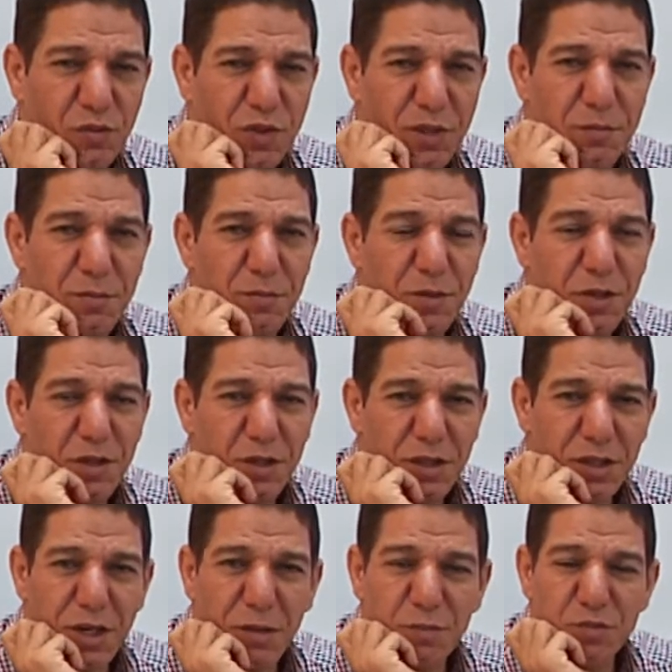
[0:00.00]
them
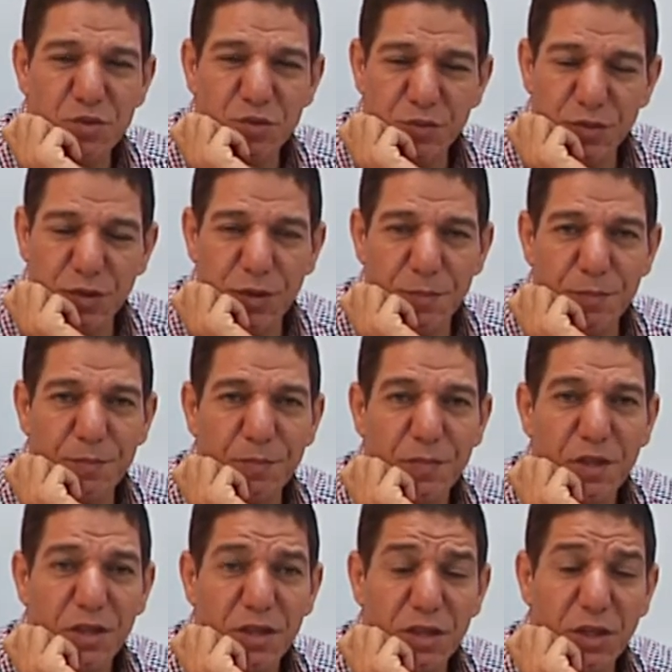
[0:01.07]
comes from
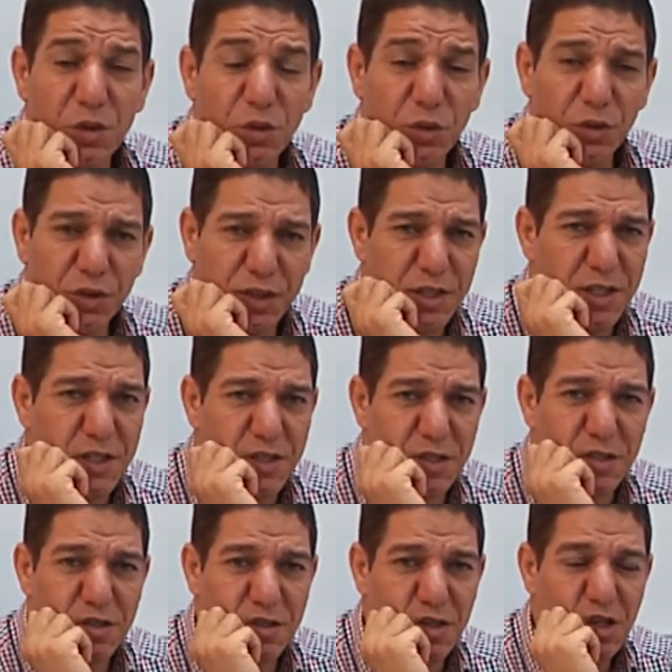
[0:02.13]
the
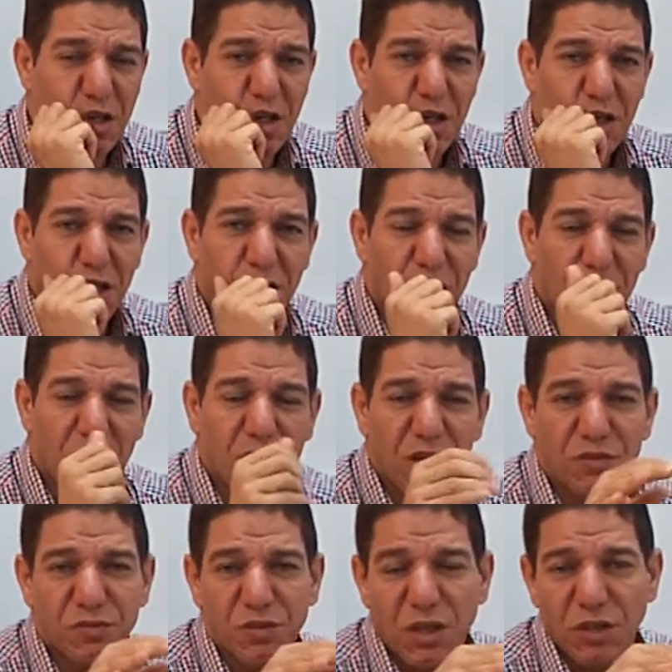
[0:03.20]
Northeast.
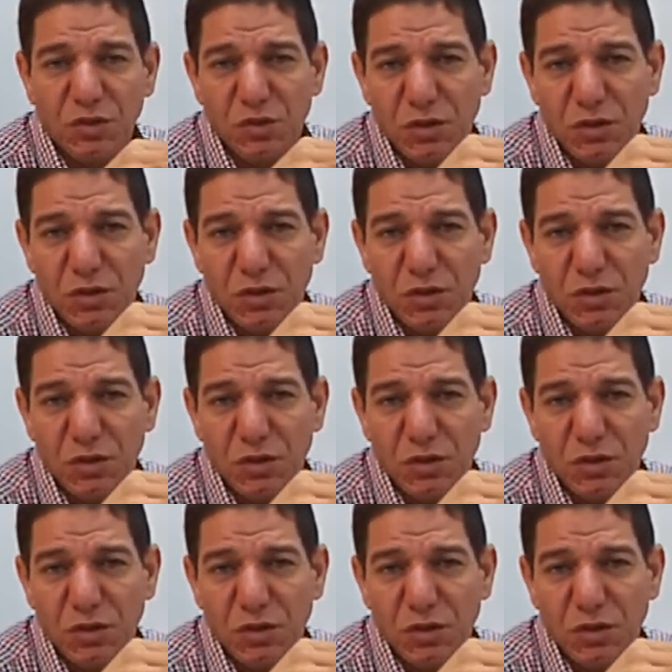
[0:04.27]
Ralph Waldo